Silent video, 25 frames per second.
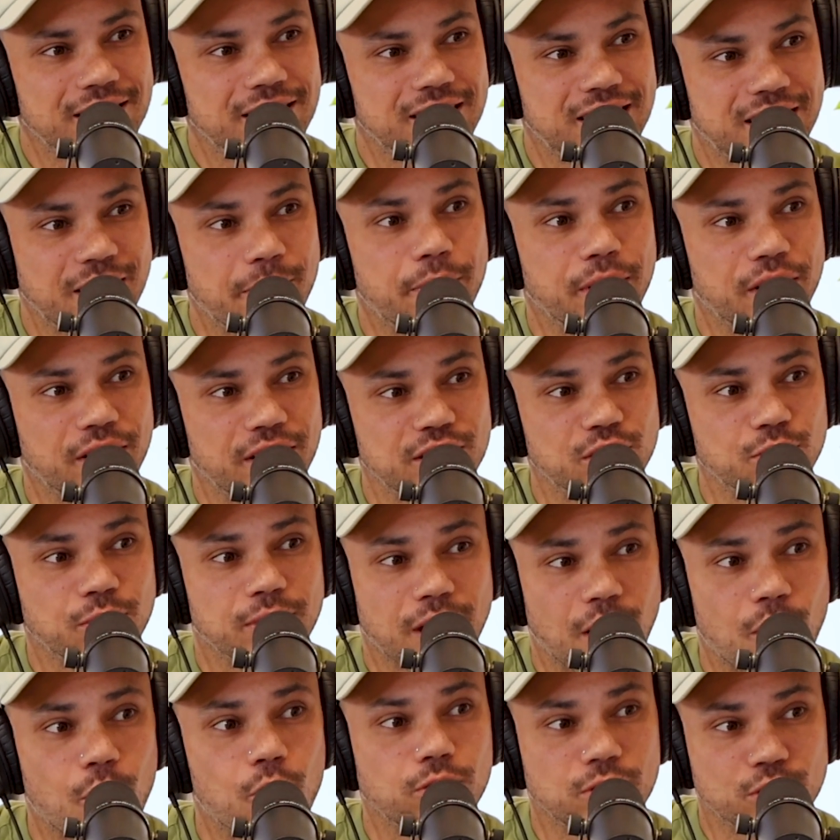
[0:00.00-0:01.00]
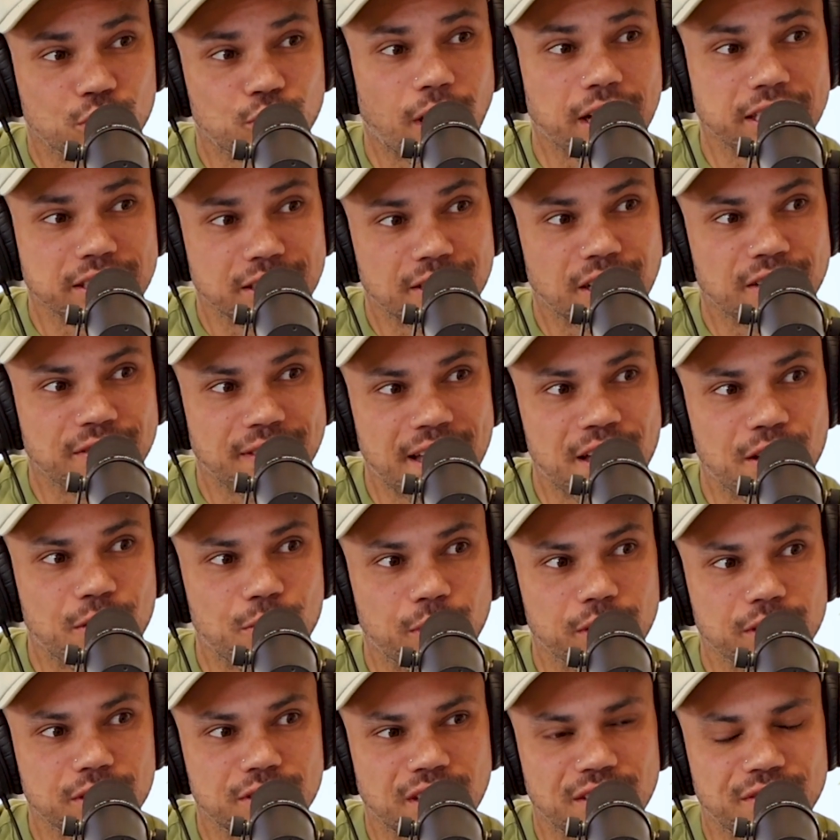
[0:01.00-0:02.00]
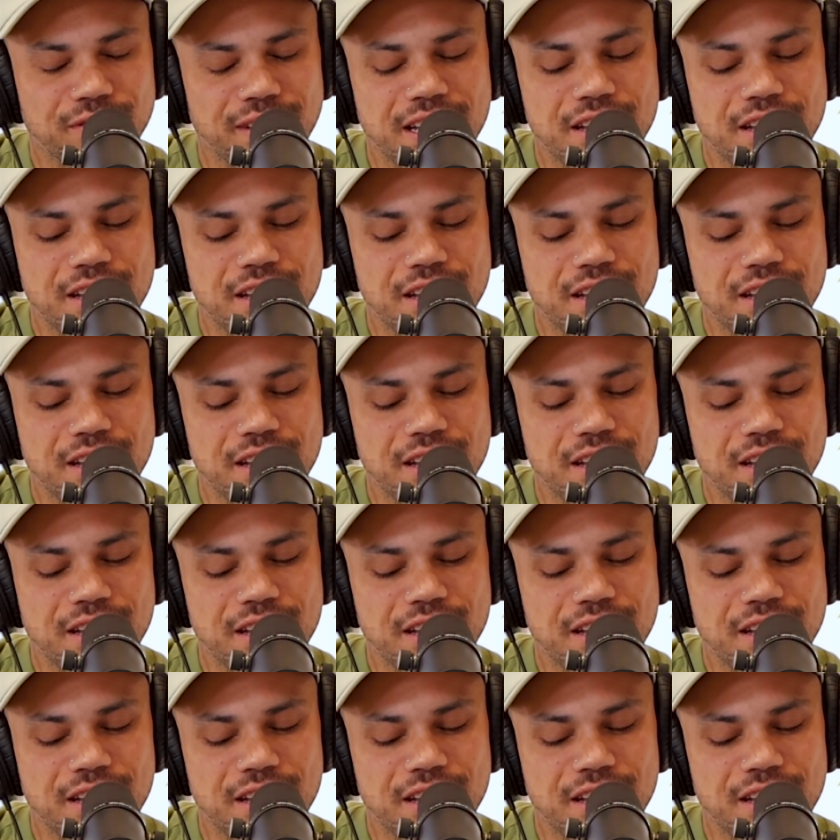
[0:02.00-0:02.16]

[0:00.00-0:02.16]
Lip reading: Typically is when I'll try stuff out and work stuff